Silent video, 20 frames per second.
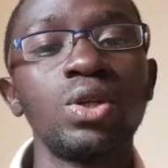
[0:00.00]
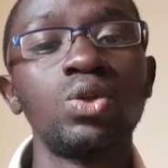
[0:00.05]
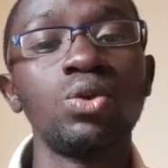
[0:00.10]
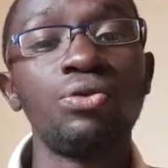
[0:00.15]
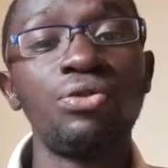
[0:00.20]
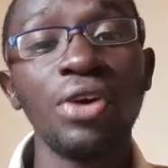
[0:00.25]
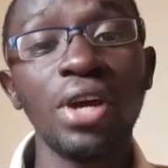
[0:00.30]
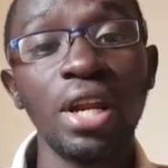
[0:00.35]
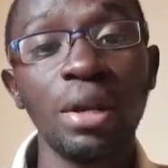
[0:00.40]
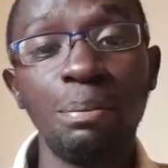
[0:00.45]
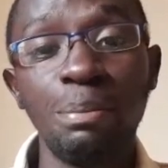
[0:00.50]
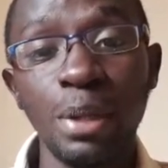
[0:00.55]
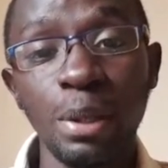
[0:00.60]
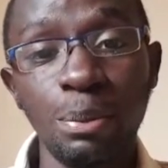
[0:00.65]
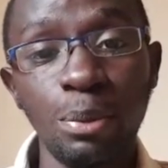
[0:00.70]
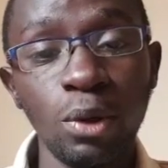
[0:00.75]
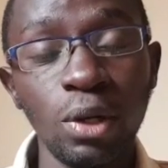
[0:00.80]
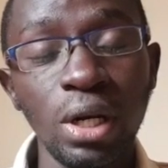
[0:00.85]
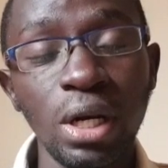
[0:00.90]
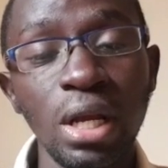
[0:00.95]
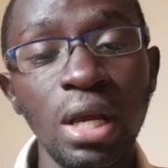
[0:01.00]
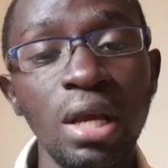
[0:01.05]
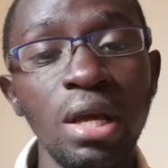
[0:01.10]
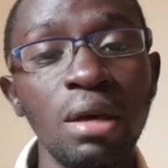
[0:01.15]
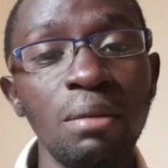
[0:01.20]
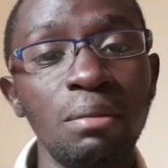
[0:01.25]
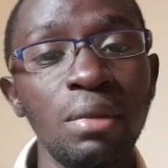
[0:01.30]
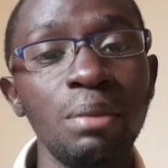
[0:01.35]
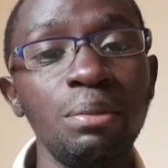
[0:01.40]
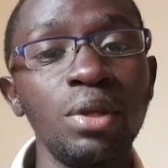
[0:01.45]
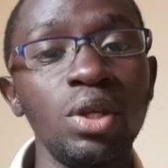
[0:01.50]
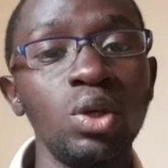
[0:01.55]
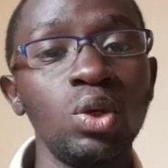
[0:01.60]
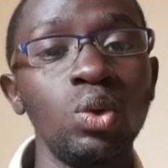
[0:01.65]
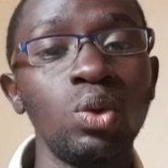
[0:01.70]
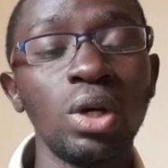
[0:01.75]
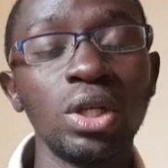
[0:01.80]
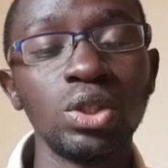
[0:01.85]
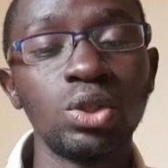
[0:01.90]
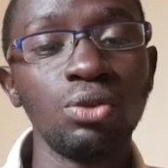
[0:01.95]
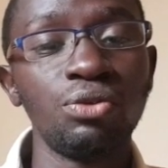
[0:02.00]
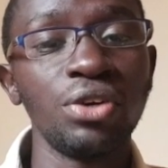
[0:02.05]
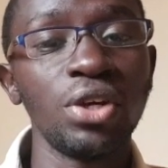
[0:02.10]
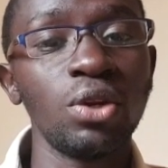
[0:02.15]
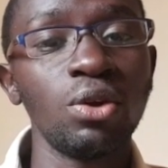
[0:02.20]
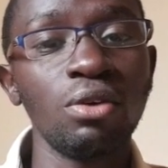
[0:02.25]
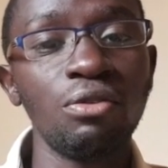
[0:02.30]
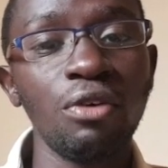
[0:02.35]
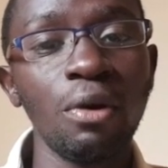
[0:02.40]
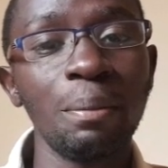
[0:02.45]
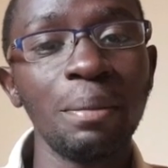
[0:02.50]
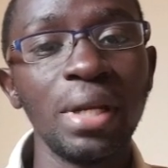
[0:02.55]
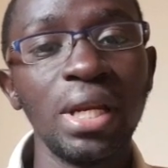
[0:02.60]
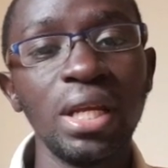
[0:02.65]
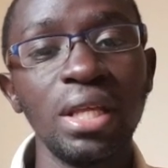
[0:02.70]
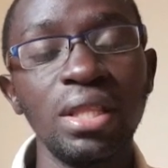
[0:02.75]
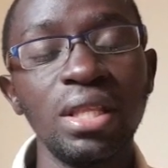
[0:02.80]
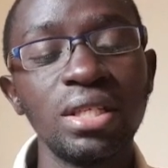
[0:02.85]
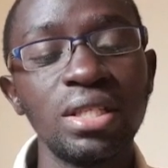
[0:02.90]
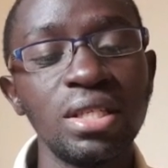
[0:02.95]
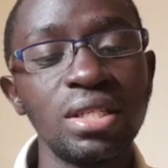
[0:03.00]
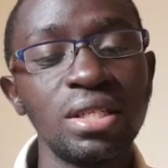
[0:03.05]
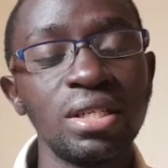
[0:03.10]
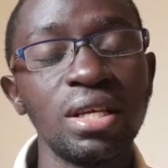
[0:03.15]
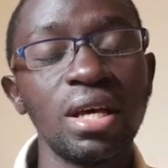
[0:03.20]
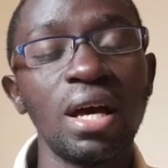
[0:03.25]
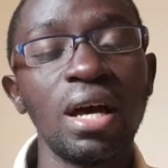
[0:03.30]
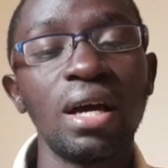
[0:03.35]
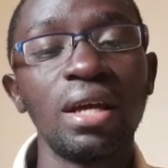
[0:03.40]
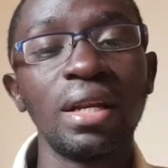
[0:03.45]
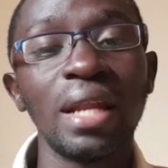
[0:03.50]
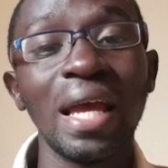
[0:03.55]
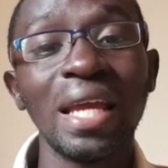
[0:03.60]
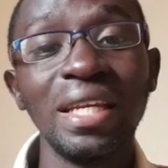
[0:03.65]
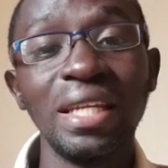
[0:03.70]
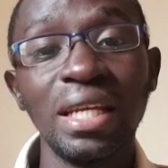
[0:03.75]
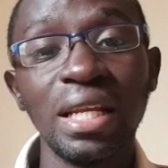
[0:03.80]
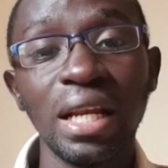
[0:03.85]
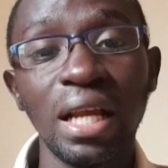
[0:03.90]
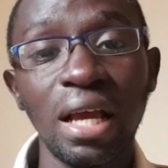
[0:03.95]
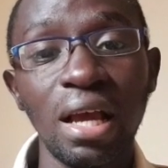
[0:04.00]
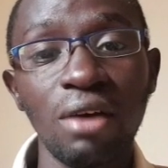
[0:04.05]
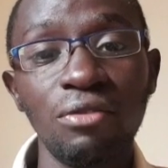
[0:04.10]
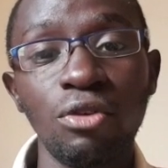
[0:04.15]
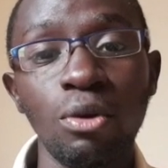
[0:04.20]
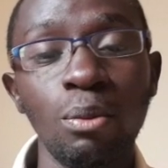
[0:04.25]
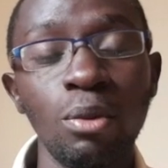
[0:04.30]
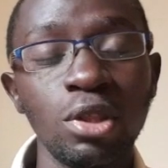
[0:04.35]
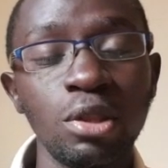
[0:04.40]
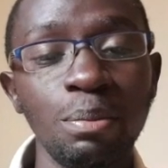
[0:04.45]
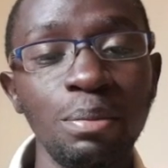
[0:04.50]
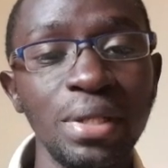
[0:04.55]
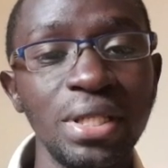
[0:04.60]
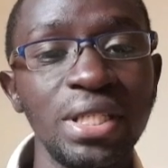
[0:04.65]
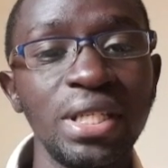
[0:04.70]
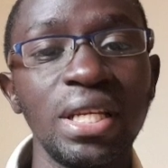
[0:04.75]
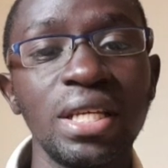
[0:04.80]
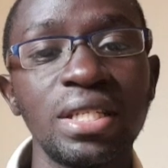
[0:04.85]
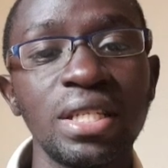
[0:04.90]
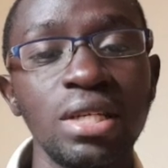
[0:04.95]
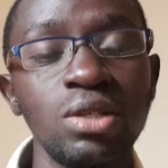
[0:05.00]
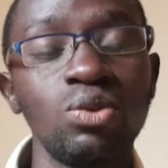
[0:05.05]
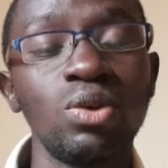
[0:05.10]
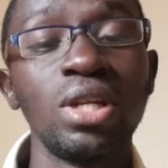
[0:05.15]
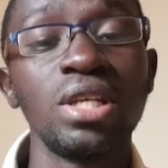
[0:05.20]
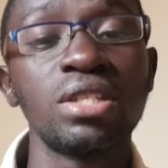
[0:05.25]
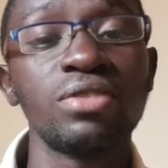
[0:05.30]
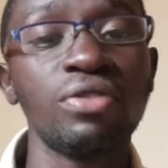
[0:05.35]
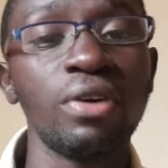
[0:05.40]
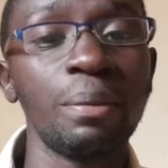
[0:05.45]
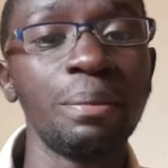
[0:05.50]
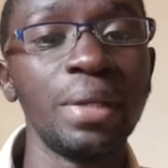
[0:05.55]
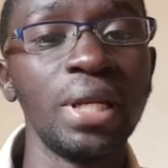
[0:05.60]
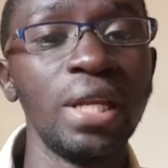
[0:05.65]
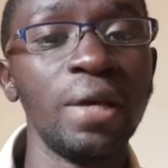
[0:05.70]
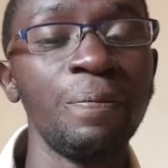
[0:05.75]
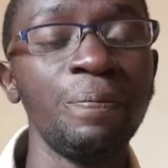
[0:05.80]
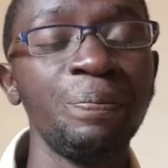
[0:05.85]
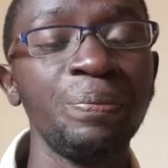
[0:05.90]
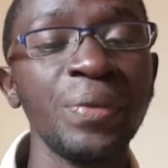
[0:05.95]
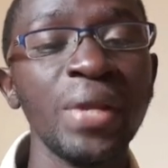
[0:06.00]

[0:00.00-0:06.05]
ferry people. Maybe you want to ferry your family. This is an ideal car for both business as well as family.